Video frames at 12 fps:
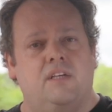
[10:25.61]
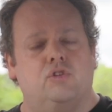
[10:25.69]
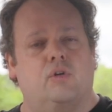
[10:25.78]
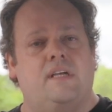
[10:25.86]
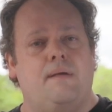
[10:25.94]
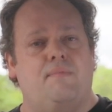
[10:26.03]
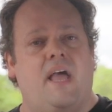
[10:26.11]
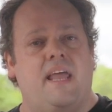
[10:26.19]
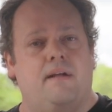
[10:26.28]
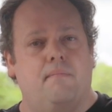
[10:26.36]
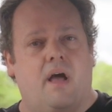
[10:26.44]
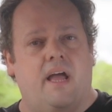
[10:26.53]
So keep that
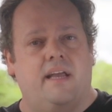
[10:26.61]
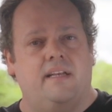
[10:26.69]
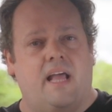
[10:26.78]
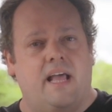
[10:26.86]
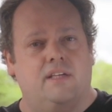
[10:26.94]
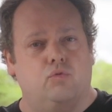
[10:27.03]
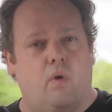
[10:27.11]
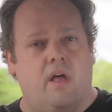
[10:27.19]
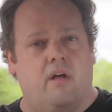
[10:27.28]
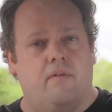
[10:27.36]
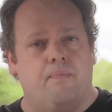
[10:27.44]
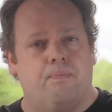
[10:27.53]
in mind as
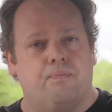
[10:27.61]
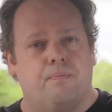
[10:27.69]
well.